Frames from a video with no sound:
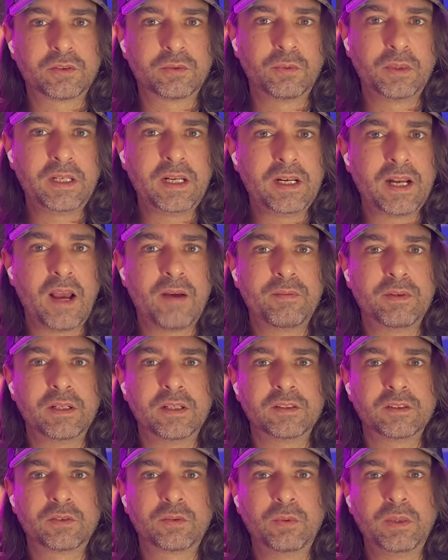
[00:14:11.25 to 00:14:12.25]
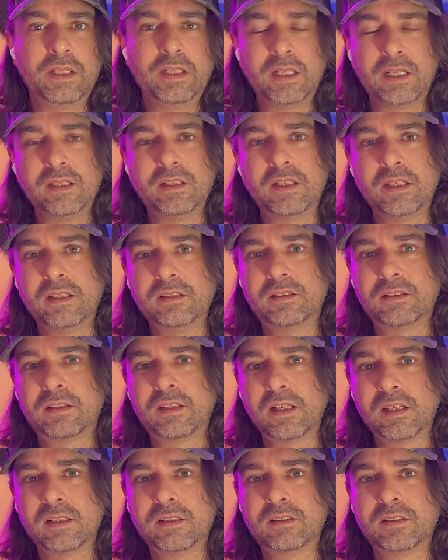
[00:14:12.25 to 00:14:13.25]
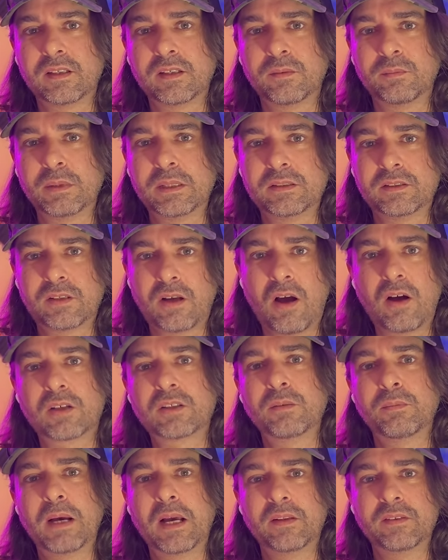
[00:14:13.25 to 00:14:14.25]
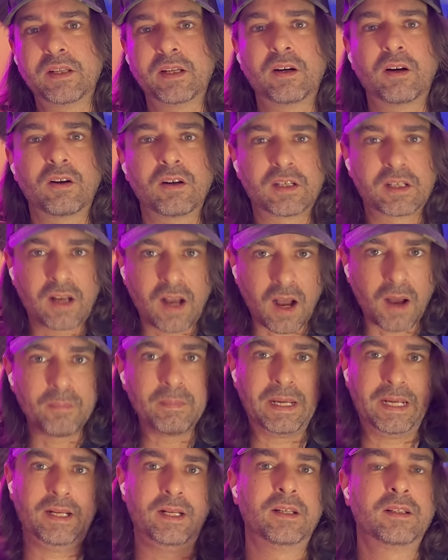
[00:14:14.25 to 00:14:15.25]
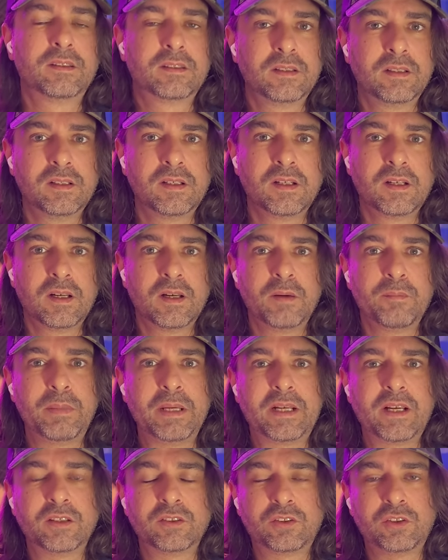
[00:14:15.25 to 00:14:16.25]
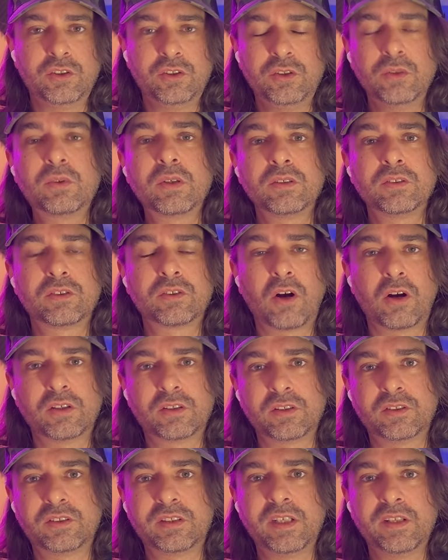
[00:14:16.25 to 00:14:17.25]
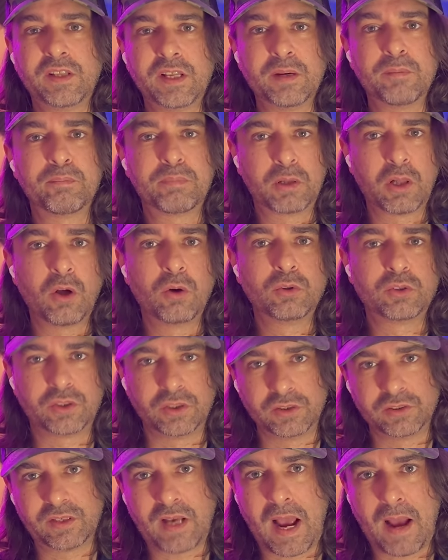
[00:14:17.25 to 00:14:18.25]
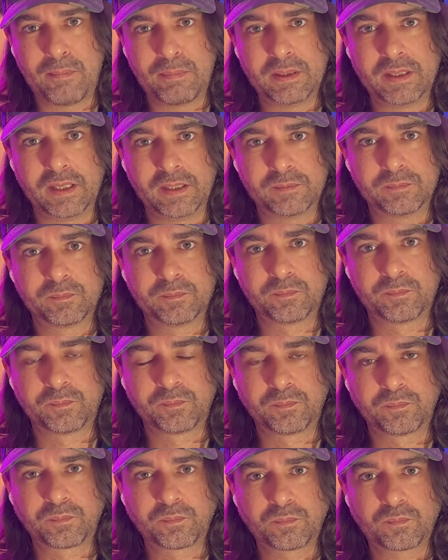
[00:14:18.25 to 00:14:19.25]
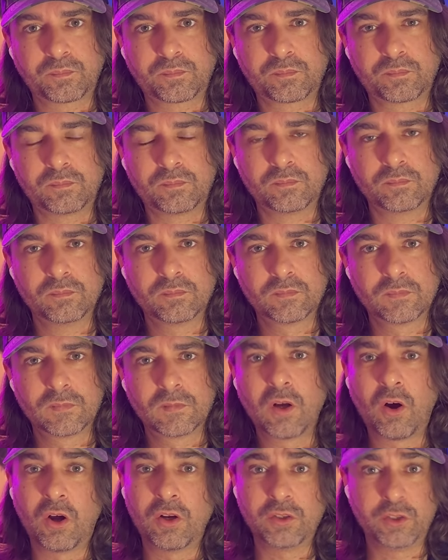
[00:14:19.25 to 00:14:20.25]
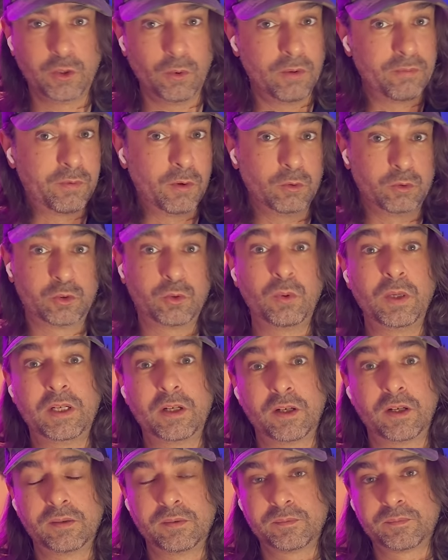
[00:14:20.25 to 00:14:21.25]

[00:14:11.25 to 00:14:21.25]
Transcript: We need evidence. We need these things that have been talked about that are coming, because you can start to see the implosions happening on UFO Twitter.